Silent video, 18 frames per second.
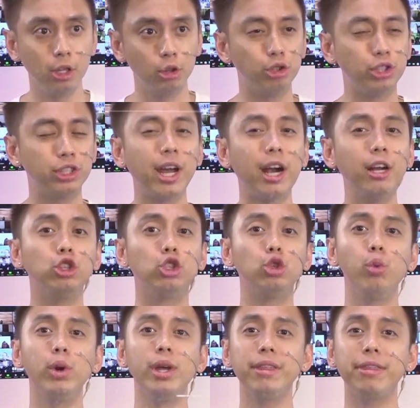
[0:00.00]
to start
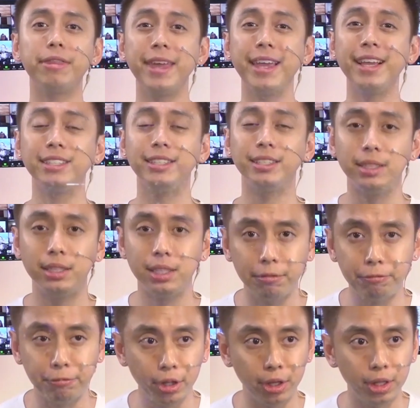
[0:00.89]
doing things
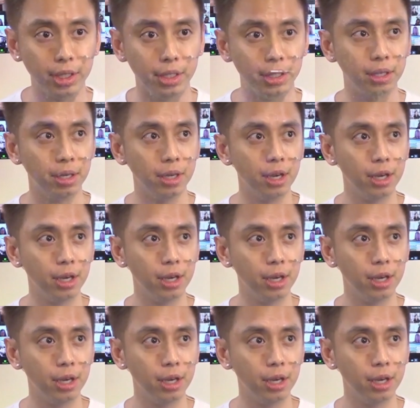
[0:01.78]
differently,